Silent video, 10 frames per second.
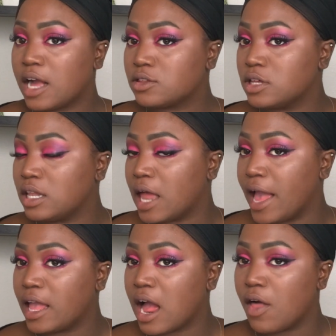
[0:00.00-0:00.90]
actually
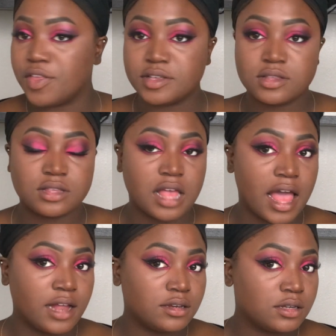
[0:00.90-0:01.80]
like how this
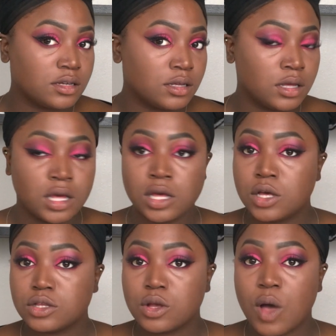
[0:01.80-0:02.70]
set.
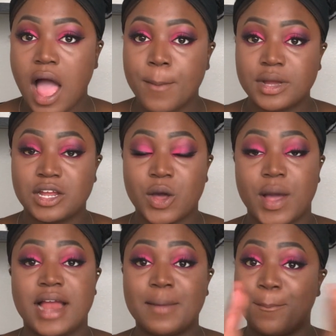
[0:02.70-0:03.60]
So I'm going to go
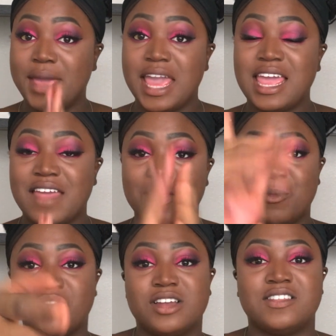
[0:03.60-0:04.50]
ahead and bake and
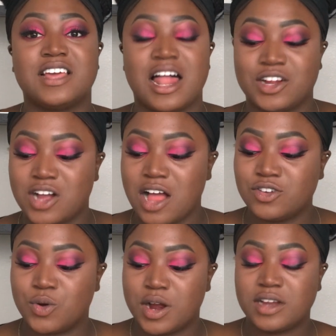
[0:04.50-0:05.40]
then move on to the color
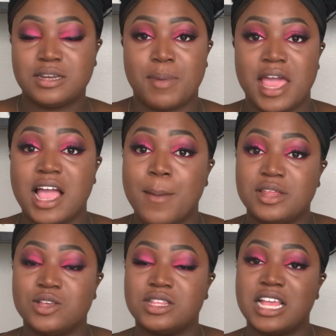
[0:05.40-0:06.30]
contour. To bake, I'm
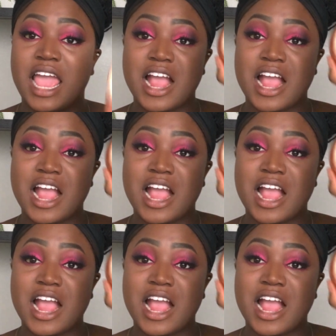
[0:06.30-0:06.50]
going to use the